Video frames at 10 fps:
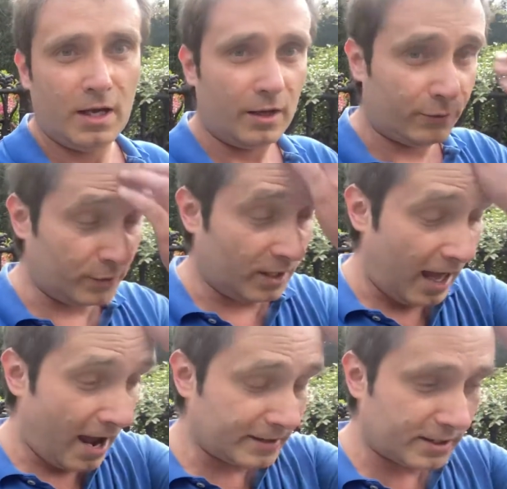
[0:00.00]
And for the
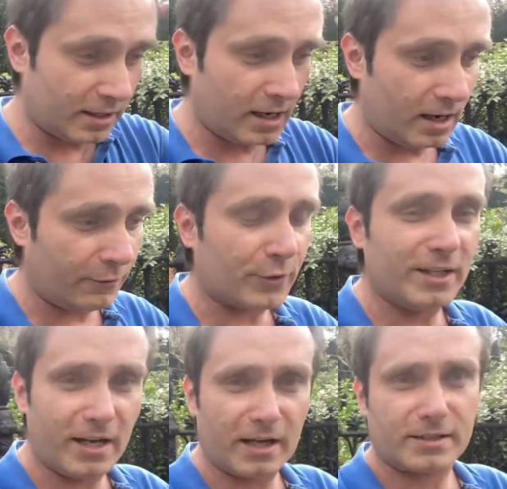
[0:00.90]

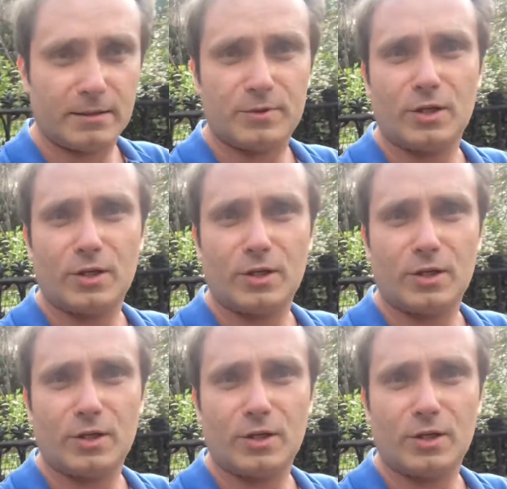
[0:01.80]
next